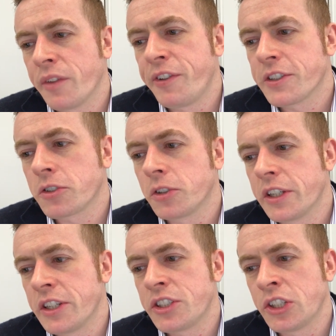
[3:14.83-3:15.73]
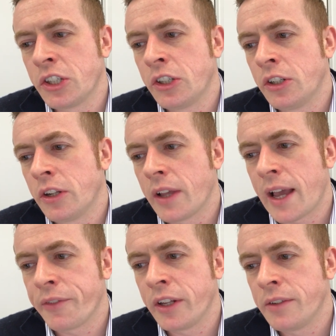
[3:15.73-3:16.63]
physical condition
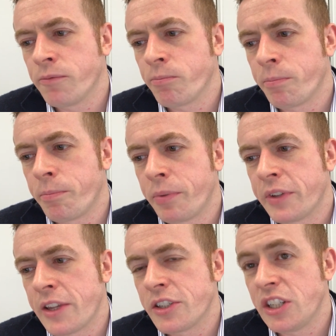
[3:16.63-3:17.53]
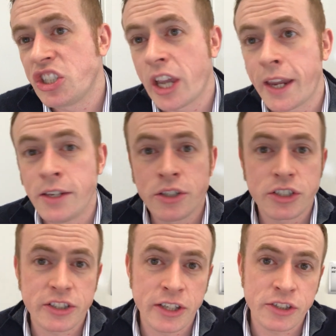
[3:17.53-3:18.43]
having potentially
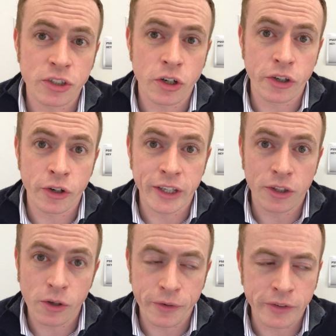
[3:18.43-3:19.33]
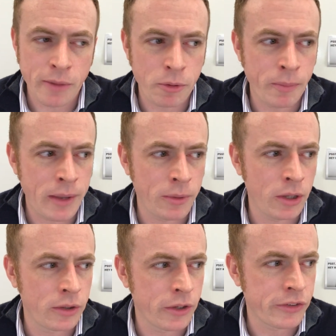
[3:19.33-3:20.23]
changed since you got your IQ, for example,
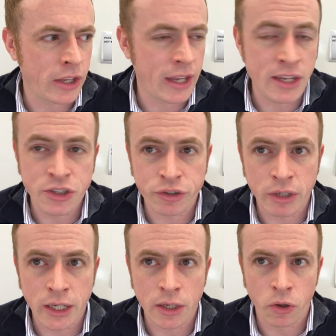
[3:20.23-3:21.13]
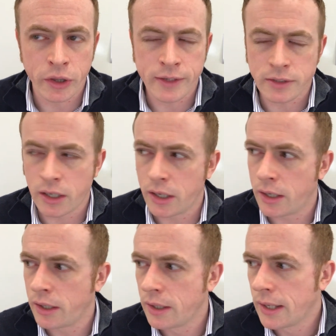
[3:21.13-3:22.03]
maybe there's an injury or there's
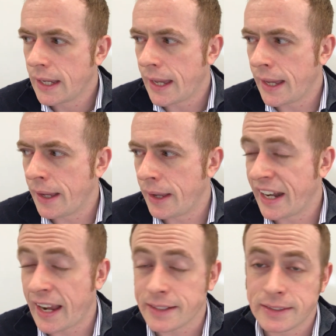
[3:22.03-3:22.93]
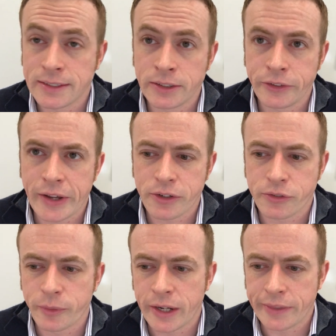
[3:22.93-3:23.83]
an accident you had or
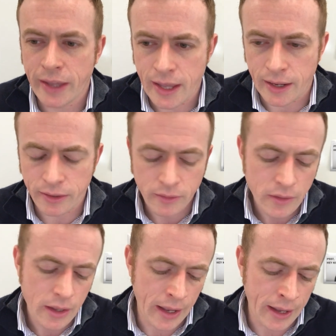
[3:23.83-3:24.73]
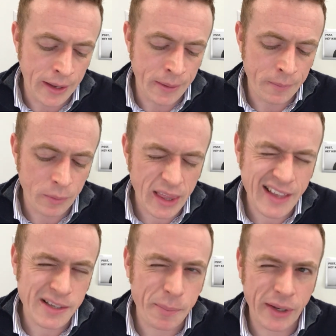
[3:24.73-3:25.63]
something like that, well,
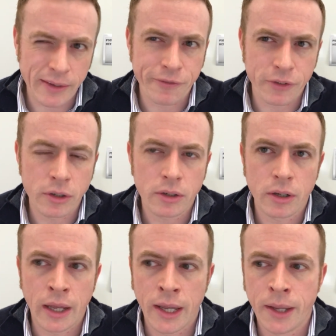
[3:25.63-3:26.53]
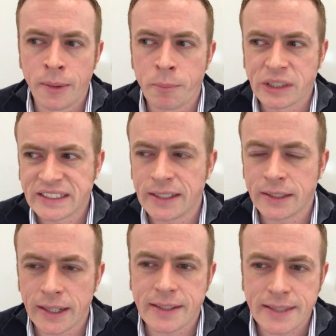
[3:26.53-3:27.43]
that's a bit different. But
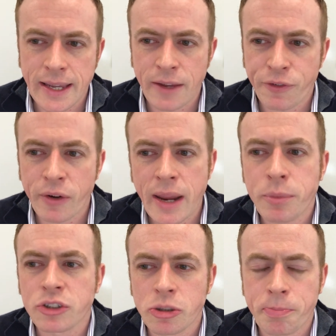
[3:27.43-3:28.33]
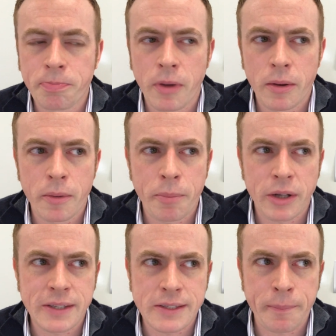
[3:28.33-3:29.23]
still, like I say, if you're able to
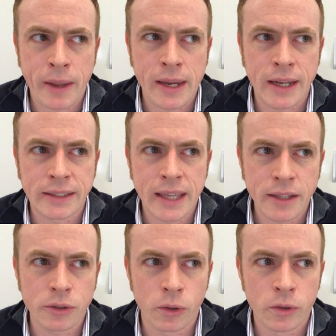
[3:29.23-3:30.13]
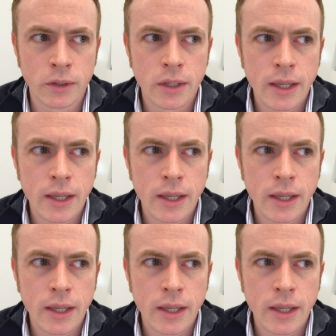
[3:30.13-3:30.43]
participate in kendo,